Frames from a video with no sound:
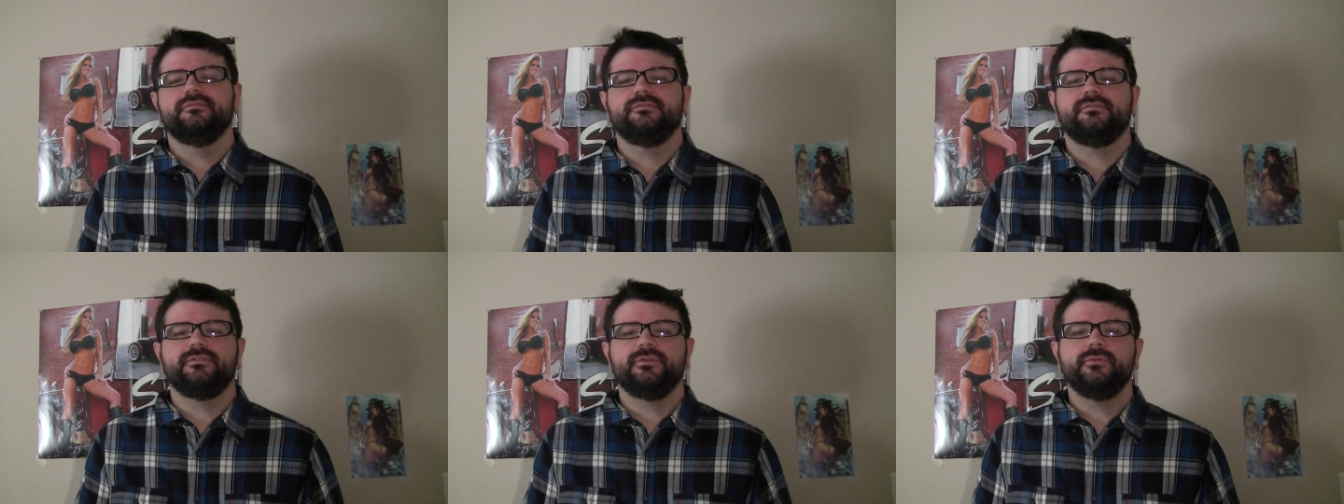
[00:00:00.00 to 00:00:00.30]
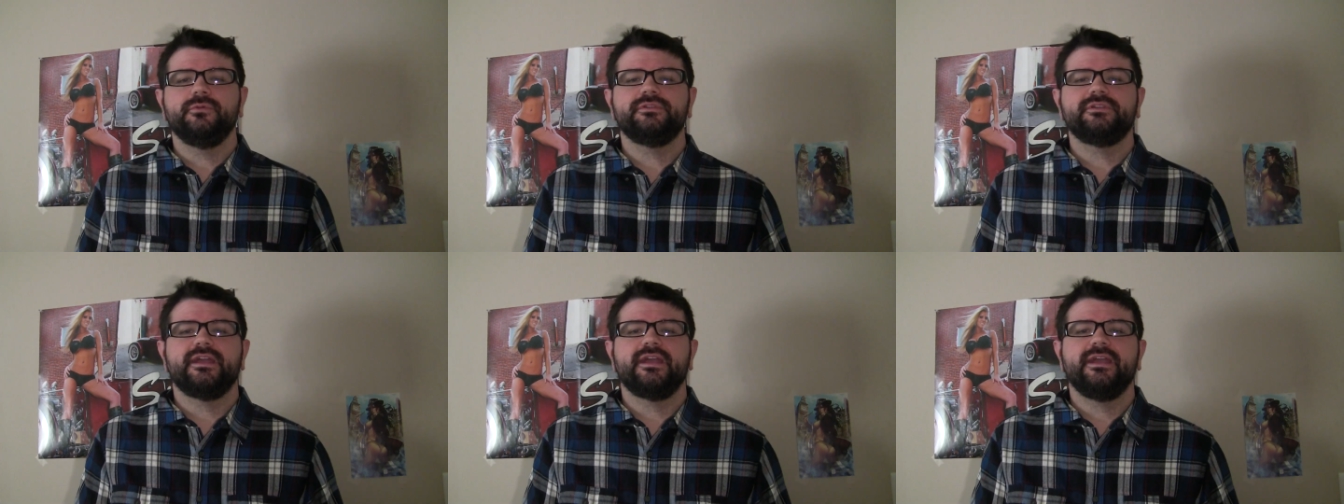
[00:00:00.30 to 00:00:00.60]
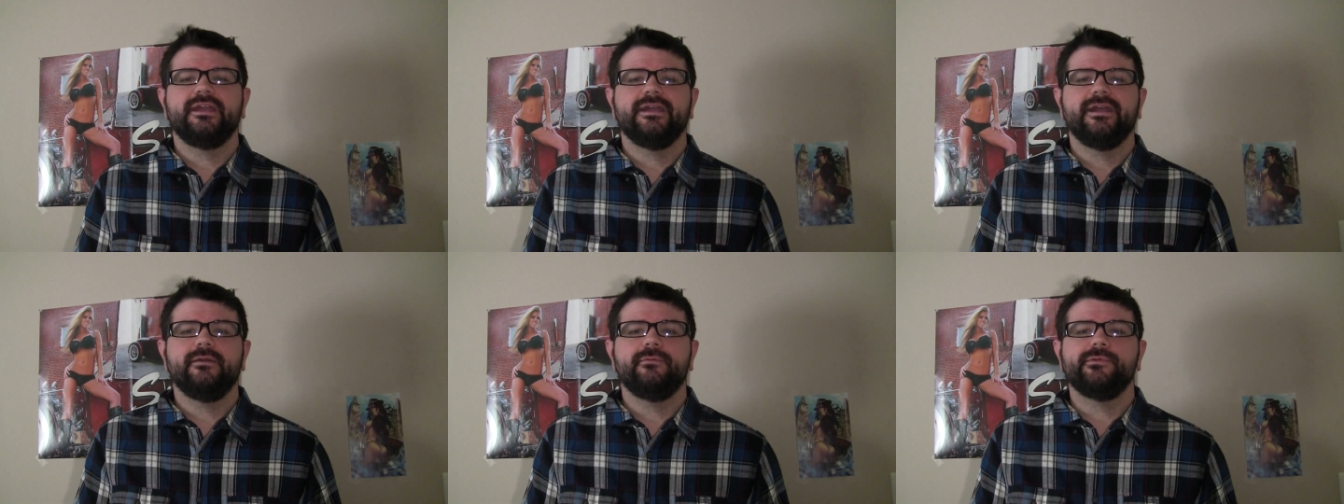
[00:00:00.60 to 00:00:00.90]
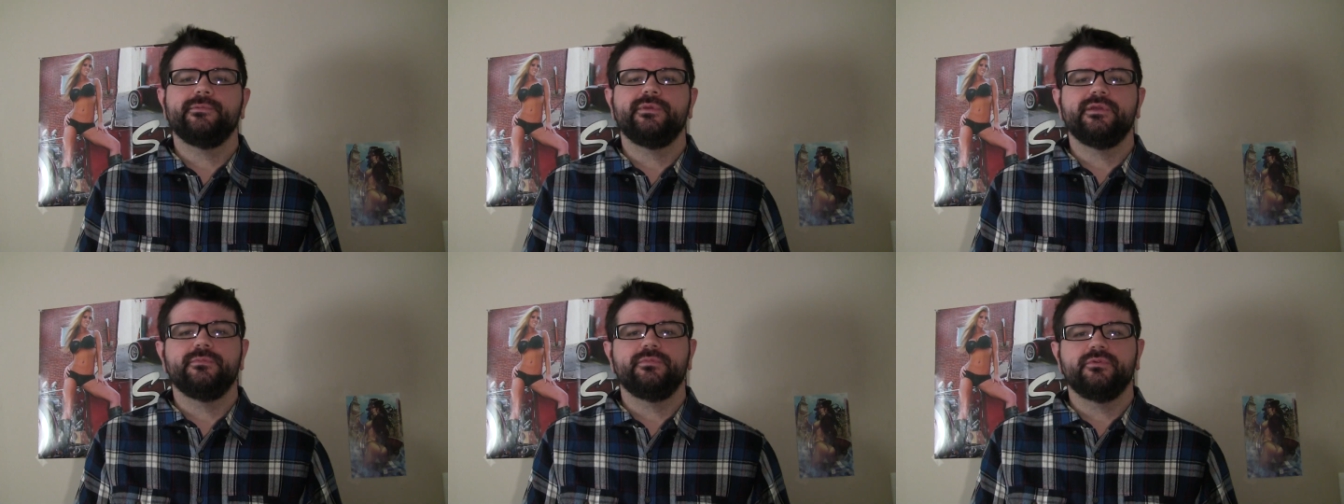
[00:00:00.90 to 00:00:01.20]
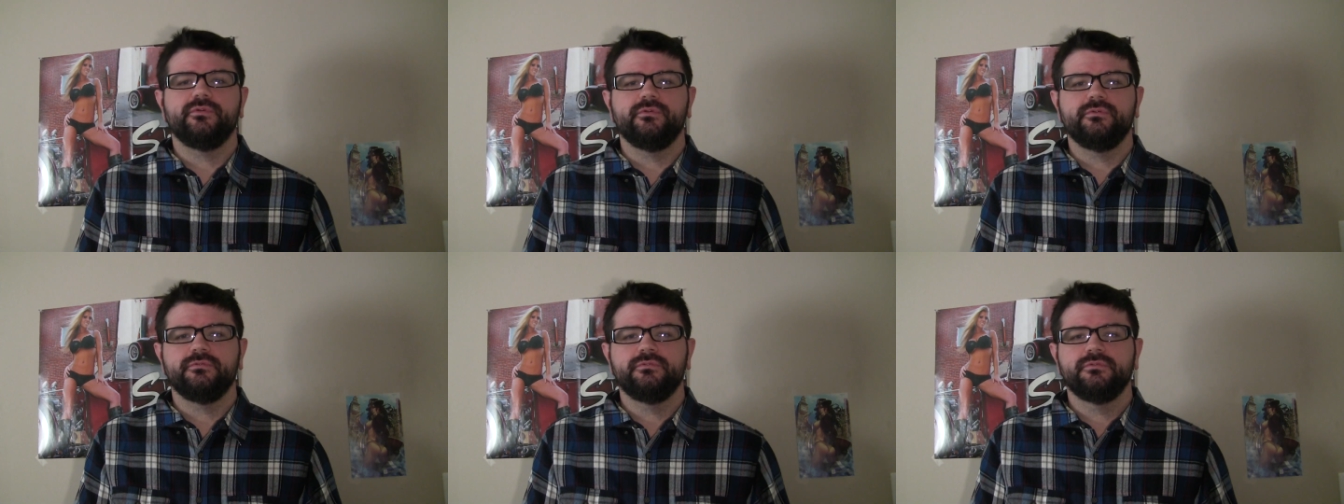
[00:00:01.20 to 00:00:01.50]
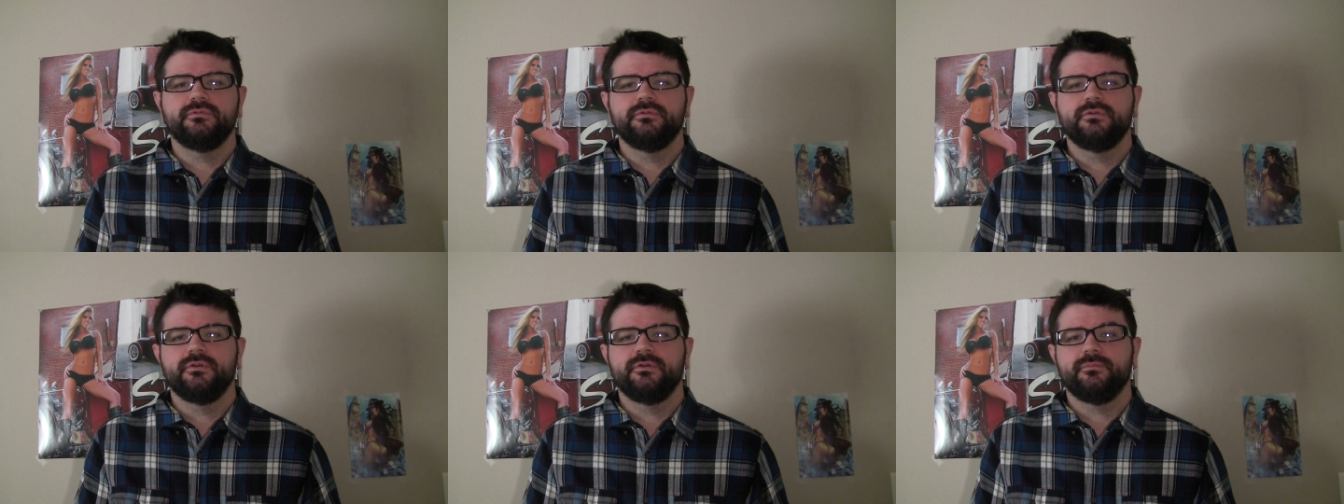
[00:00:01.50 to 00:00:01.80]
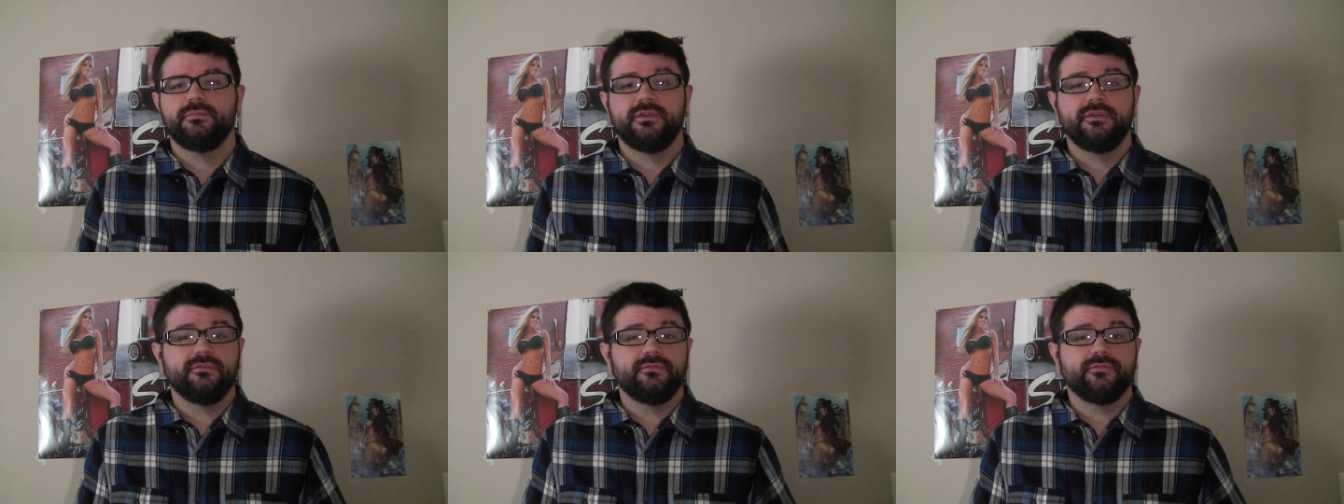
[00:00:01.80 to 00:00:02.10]
do it to hang out with people.
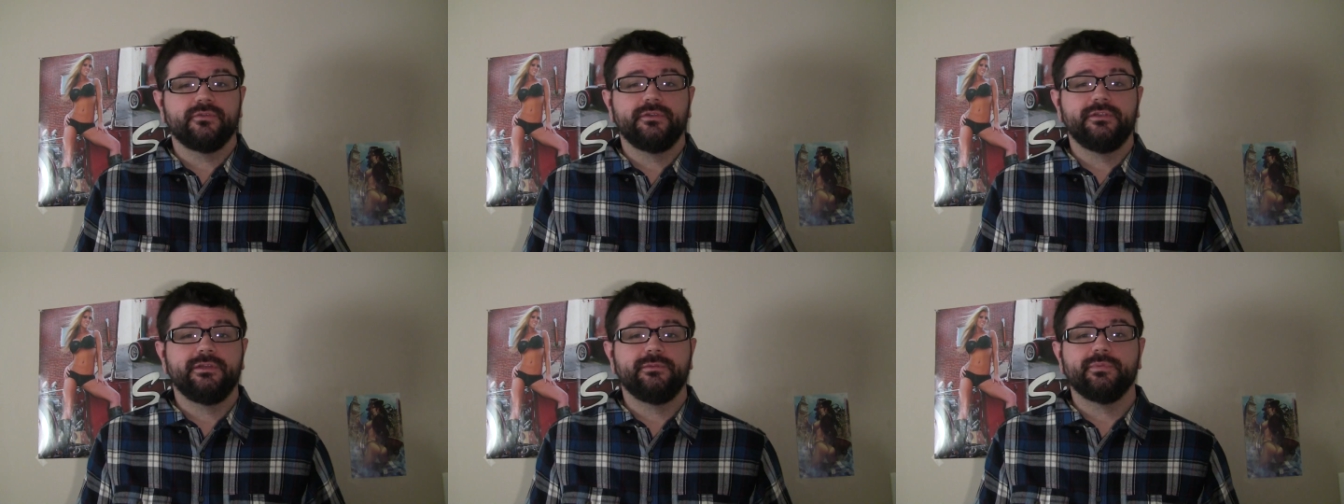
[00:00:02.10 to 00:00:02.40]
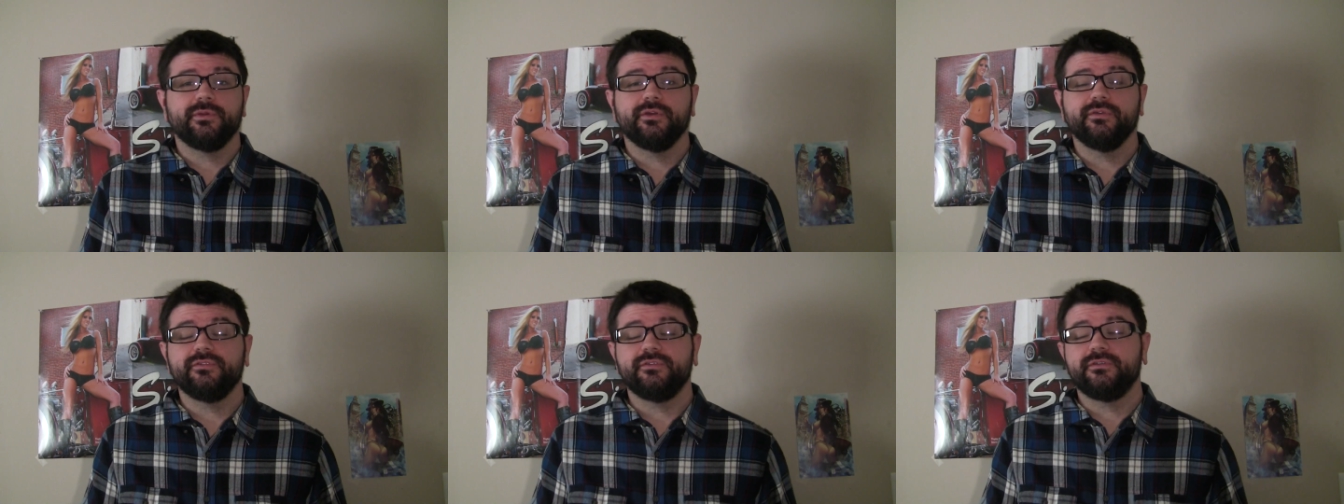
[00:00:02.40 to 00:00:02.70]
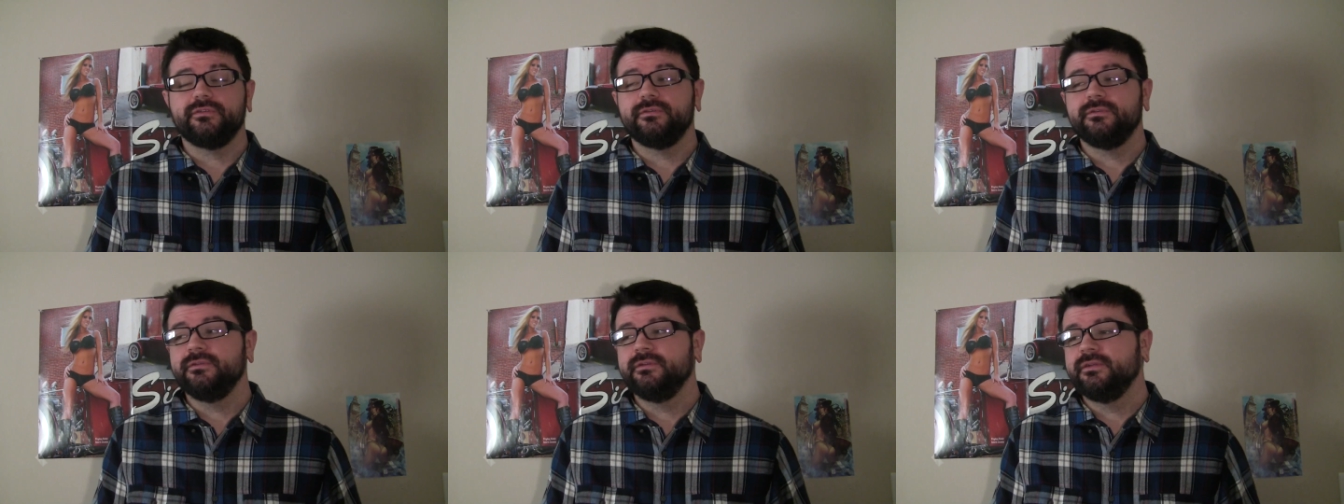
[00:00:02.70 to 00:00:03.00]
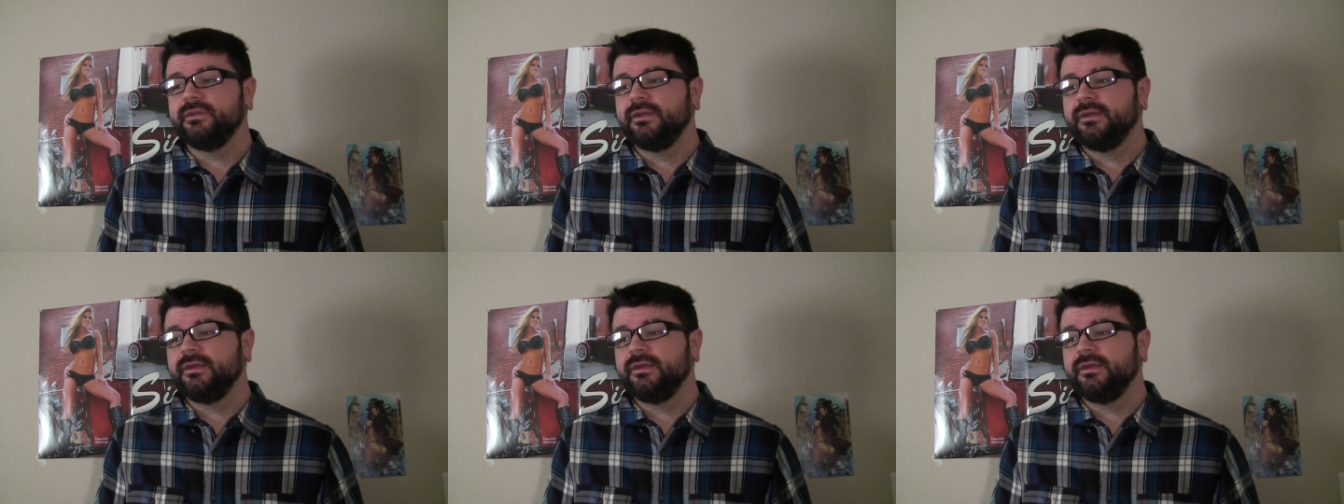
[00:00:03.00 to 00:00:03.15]
Be a friendly person.